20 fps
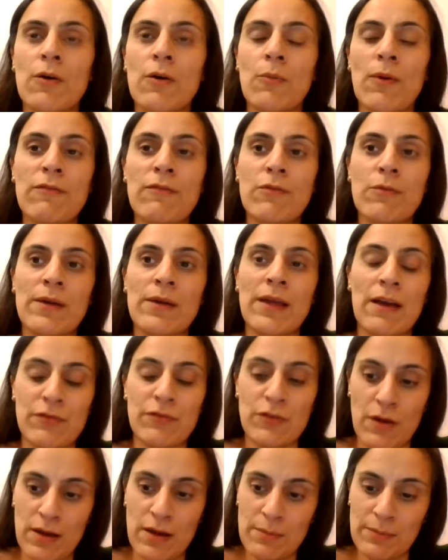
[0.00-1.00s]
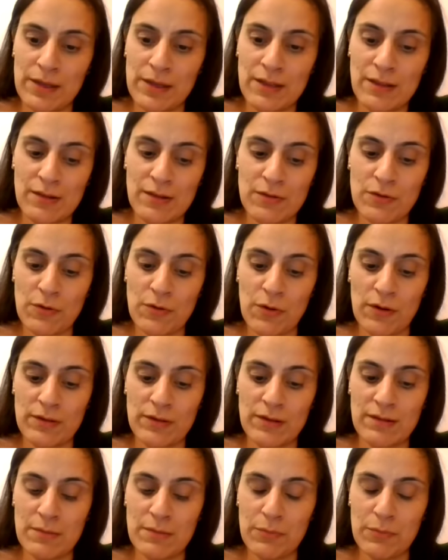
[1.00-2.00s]
whether we have diabetes or
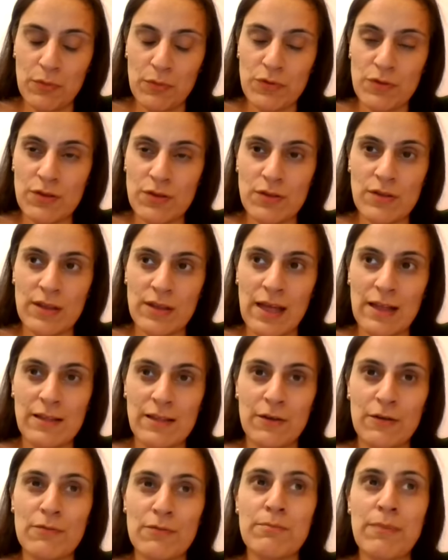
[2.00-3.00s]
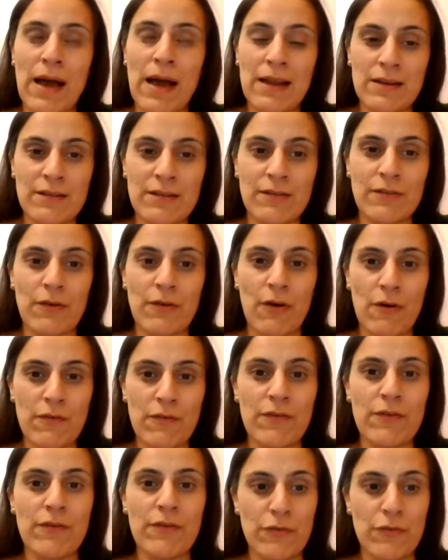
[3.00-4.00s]
not, it's important to get a good balance of
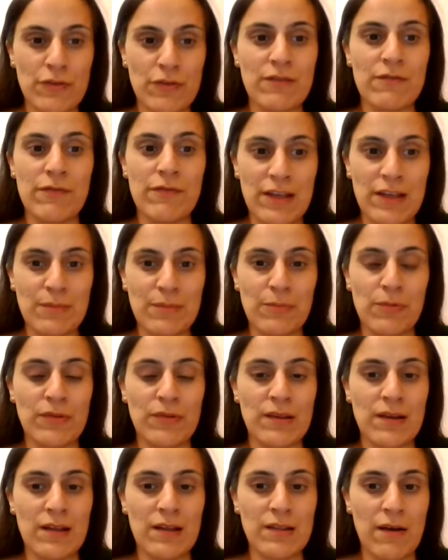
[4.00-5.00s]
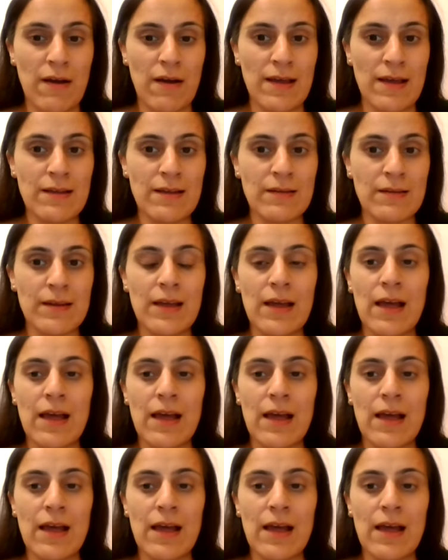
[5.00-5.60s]
fruit and vegetables in our diet,